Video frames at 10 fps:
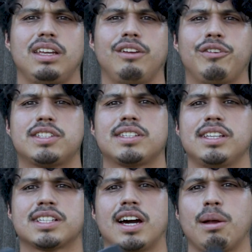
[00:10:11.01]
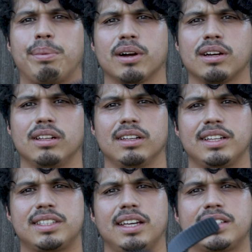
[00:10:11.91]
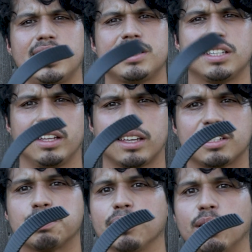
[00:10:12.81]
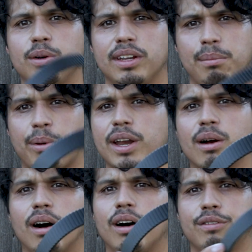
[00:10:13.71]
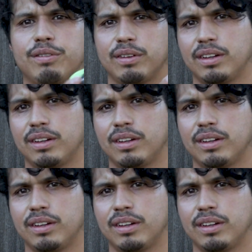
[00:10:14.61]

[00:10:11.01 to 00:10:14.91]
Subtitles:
if it's this kind of buckle, it tends to like explode and break off.